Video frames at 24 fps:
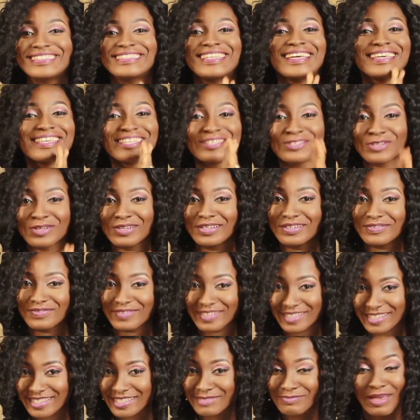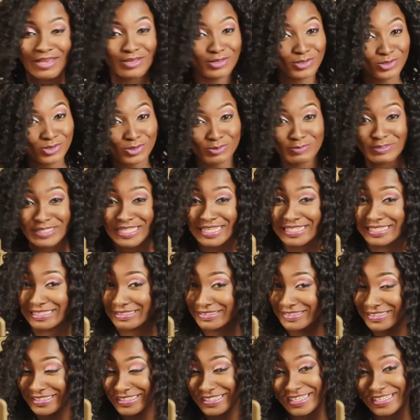Take it or leave it, it's my YouTube channel.